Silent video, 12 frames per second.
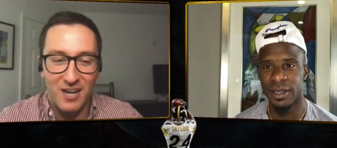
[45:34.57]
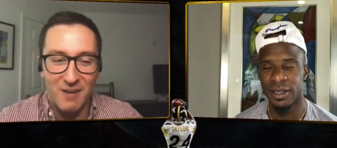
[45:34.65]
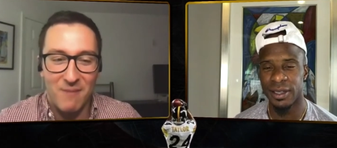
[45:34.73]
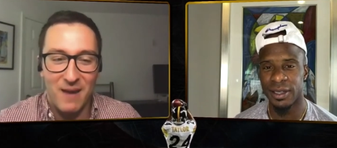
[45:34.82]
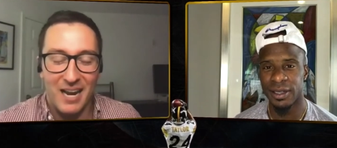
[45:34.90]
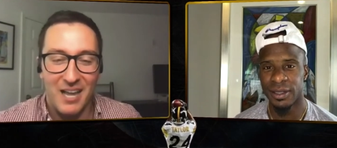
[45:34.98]
Speaker 1: to
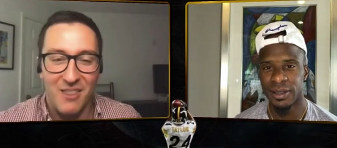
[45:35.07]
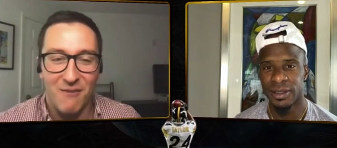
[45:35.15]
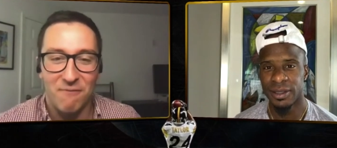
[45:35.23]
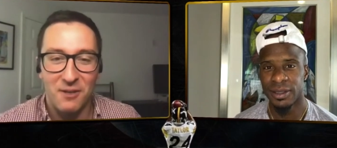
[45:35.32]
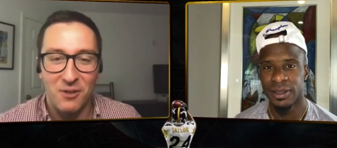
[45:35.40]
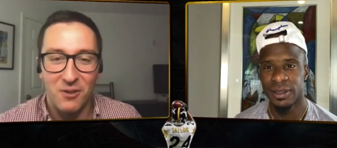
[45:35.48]
get back on the
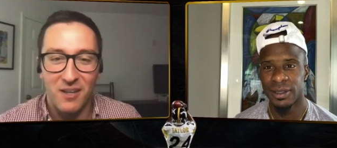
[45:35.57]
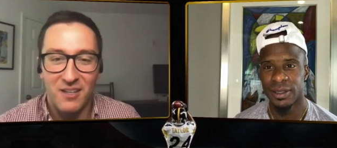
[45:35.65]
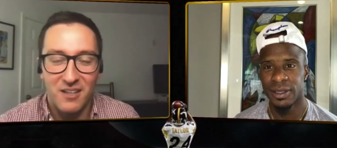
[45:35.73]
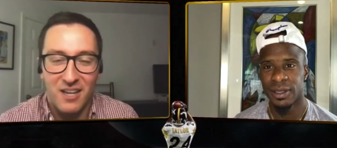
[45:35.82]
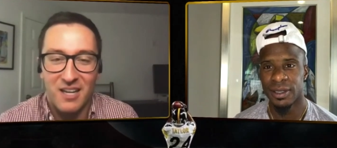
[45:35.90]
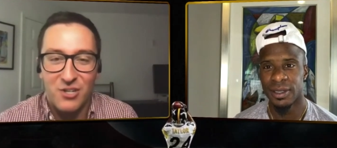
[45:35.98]
field,
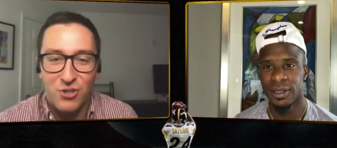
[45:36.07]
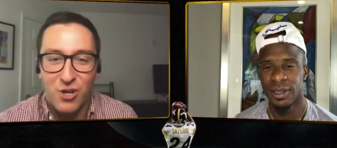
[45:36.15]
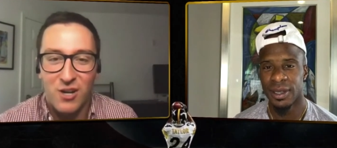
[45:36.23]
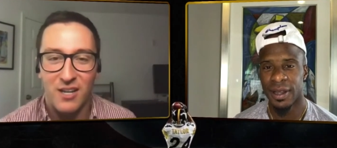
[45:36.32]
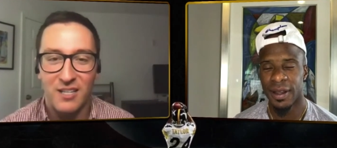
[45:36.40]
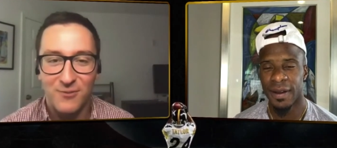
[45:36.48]
and, and he
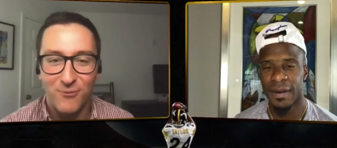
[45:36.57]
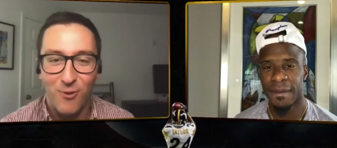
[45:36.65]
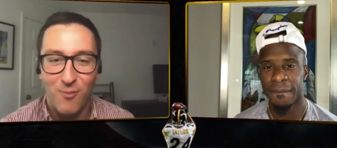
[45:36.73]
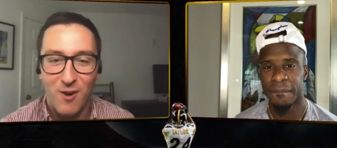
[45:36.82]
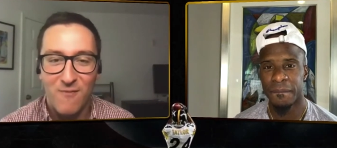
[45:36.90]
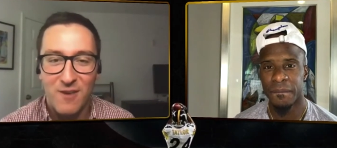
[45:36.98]
should. He's
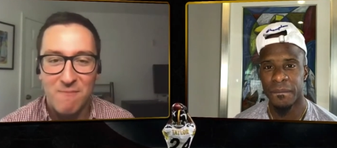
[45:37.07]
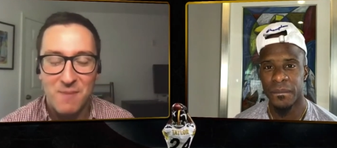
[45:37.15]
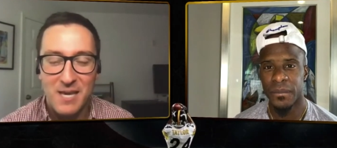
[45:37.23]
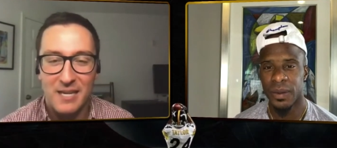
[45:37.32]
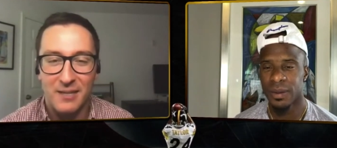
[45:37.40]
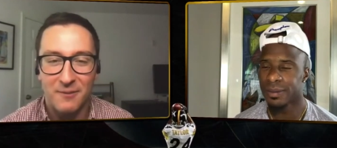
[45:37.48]
former
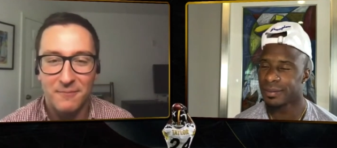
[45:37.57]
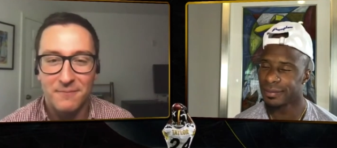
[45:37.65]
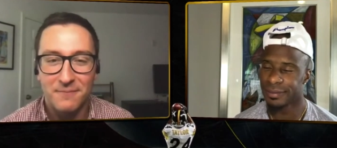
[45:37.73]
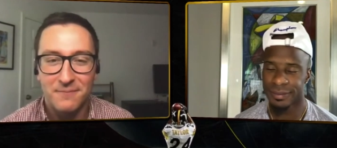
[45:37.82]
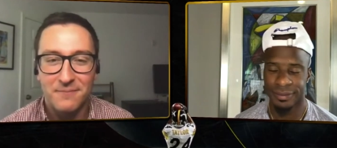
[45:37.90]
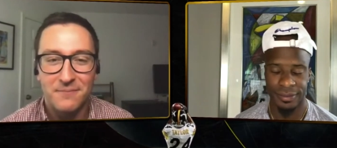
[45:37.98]
MVP.
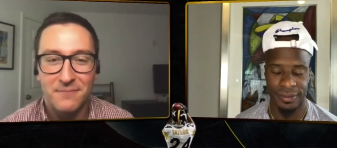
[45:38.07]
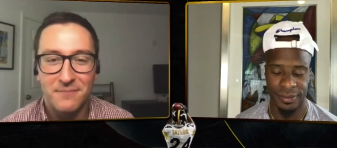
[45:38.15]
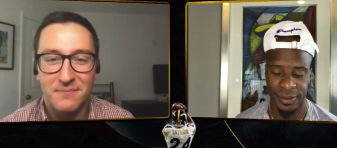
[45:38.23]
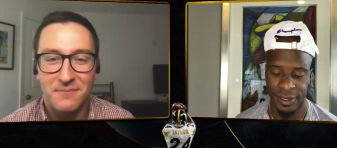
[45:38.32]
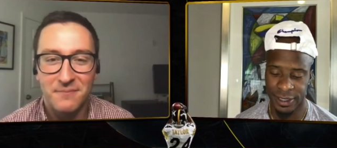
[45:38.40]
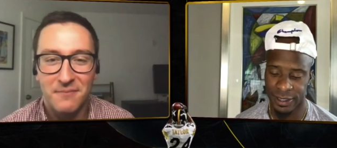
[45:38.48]

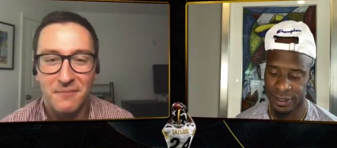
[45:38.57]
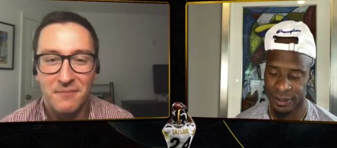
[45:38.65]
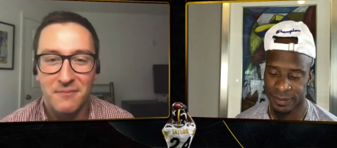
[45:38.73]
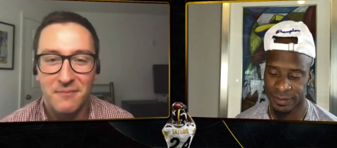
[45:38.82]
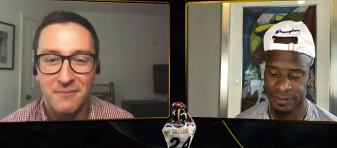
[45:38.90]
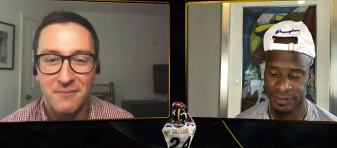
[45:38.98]

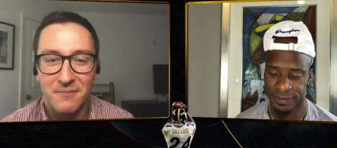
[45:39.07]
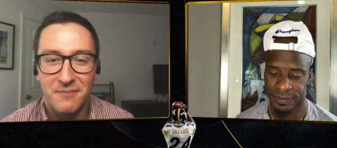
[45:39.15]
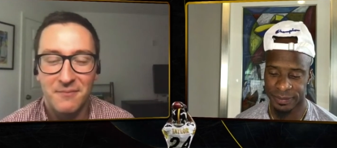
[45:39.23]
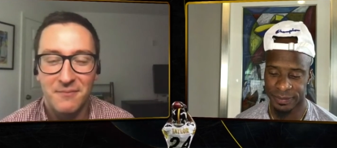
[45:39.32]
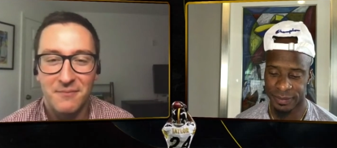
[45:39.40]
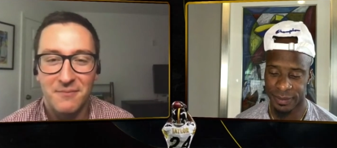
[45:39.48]
Listen,
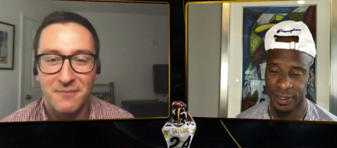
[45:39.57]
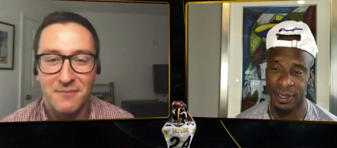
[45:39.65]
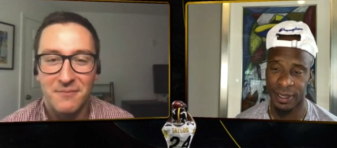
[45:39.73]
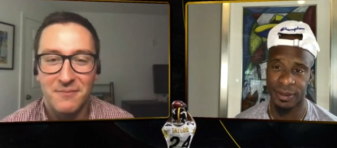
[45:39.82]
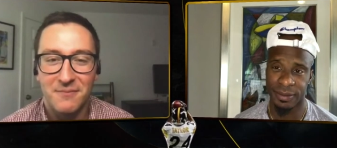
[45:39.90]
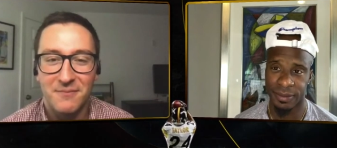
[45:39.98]

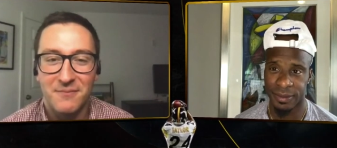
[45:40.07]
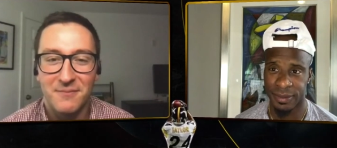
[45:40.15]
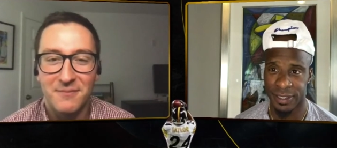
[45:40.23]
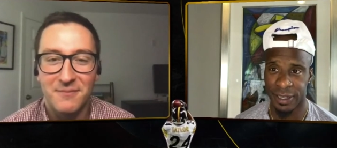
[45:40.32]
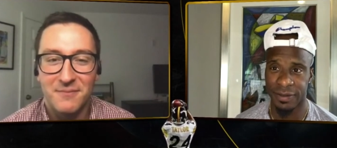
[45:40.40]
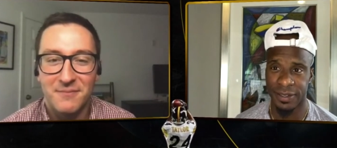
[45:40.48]
yeah,
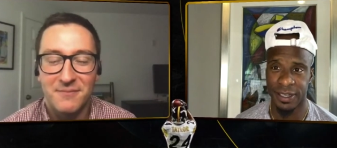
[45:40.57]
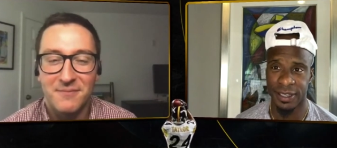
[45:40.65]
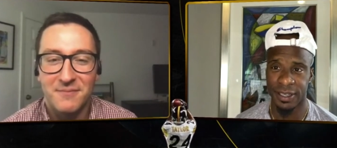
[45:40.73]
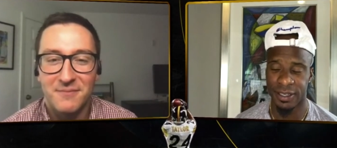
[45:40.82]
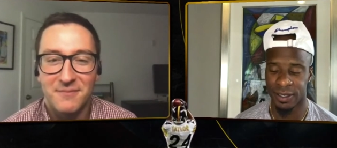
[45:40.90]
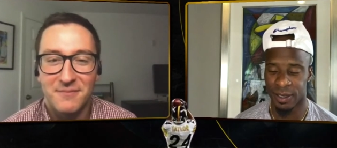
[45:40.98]

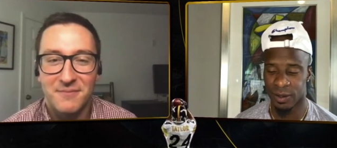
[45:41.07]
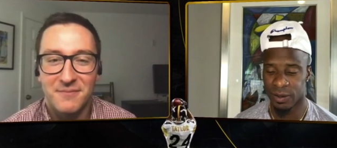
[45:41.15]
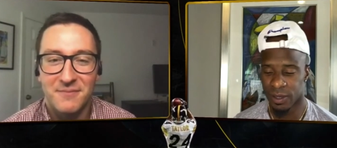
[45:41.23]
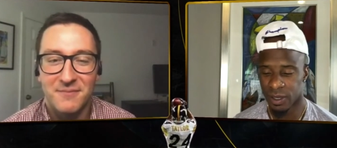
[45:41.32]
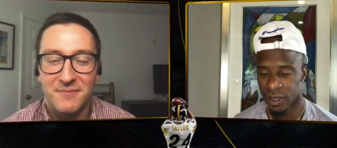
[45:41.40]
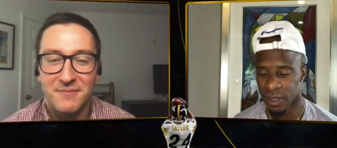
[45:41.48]
Speaker 2: 17 years
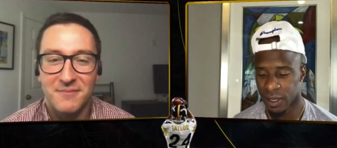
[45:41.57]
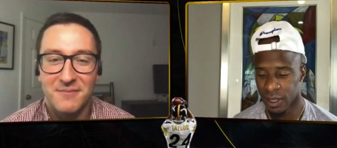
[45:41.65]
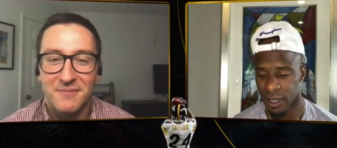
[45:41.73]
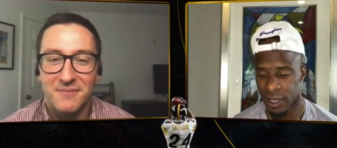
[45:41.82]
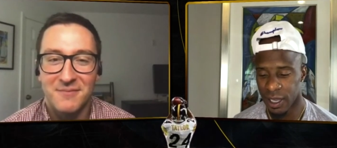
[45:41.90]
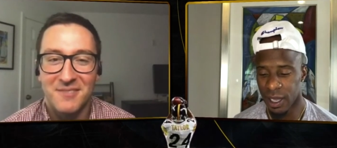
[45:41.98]
ago,
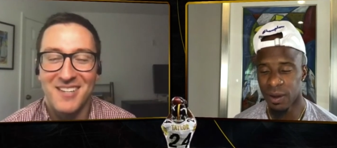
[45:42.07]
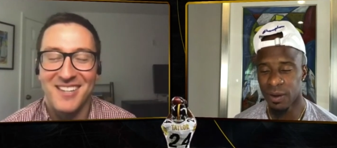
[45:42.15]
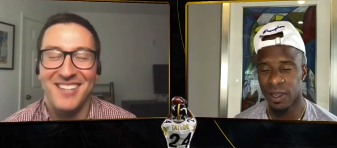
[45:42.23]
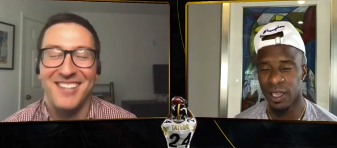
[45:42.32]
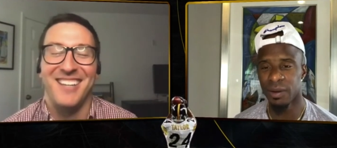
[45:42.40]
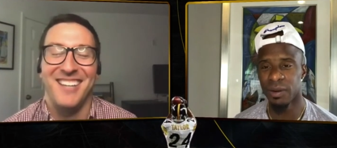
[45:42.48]
he
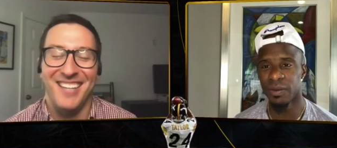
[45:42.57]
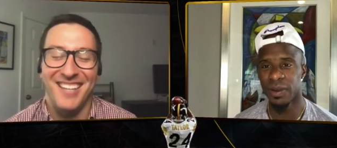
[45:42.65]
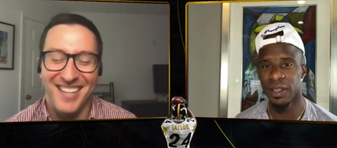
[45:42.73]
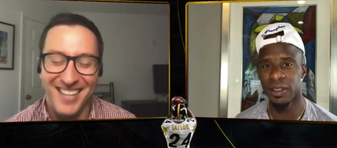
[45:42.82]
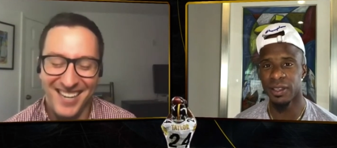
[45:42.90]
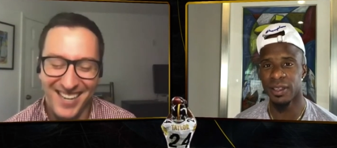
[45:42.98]
he would
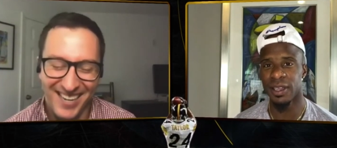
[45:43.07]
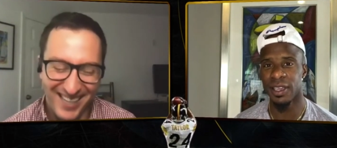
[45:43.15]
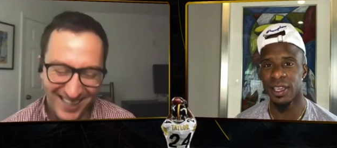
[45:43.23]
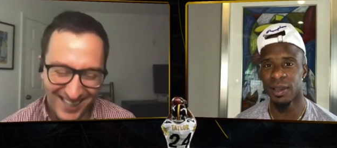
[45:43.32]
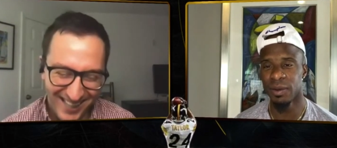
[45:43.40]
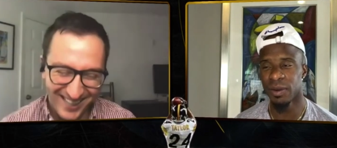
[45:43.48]
rather
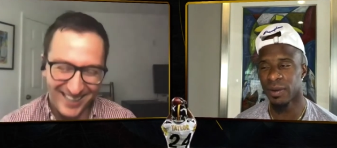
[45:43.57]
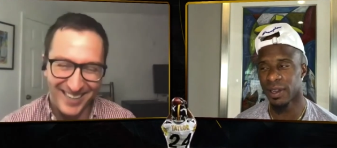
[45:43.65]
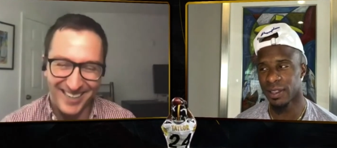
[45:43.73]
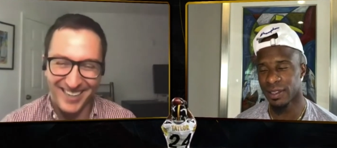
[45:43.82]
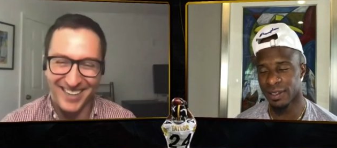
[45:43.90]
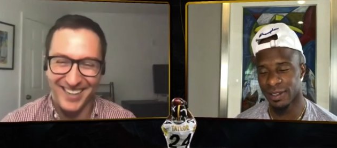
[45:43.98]
he would
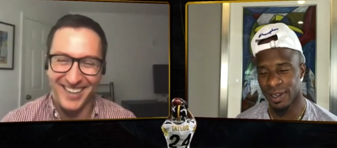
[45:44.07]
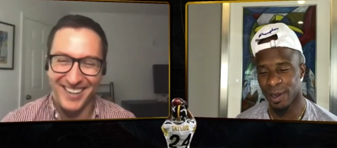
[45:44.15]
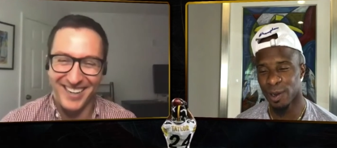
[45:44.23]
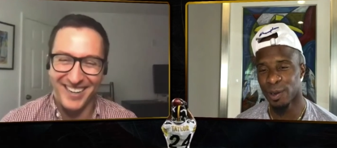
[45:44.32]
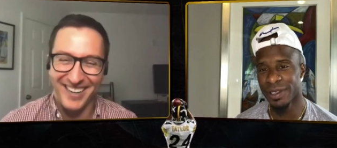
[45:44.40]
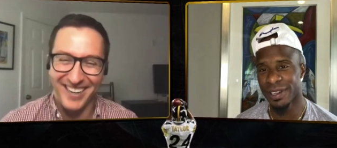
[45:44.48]
rather
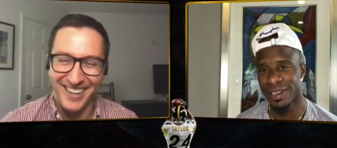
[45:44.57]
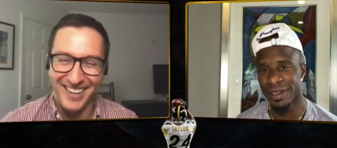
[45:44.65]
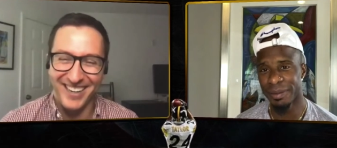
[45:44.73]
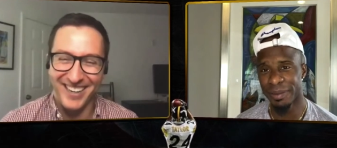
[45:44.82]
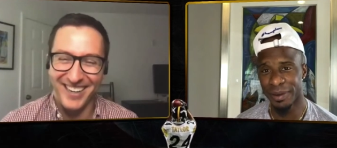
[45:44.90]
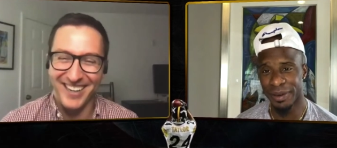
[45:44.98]
hold a
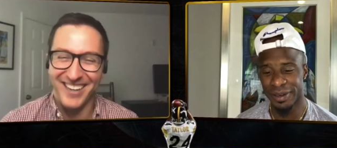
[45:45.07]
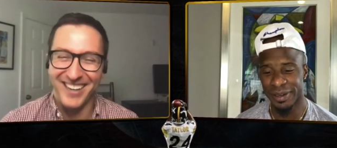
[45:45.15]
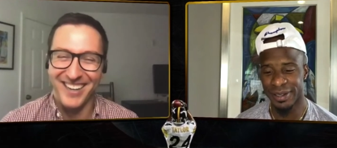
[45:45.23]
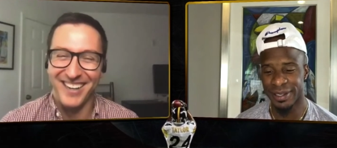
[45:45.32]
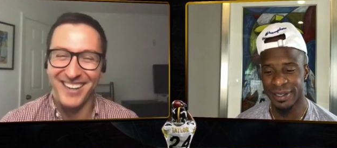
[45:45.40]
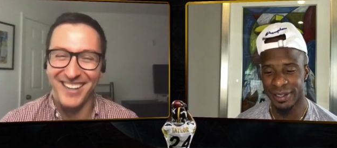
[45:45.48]

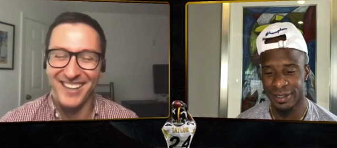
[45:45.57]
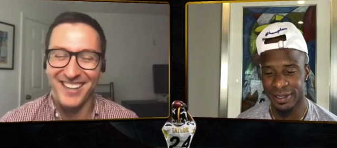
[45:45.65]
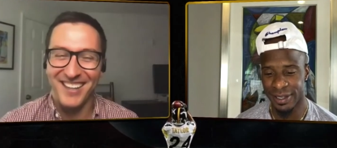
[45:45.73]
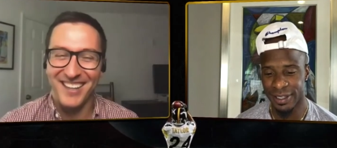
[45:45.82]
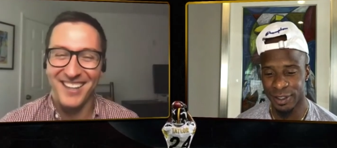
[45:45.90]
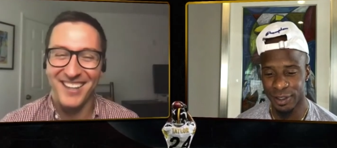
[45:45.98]
clipboard
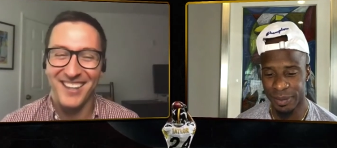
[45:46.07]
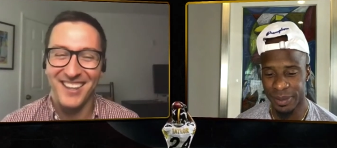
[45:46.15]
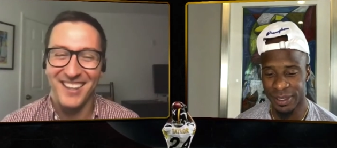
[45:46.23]
than to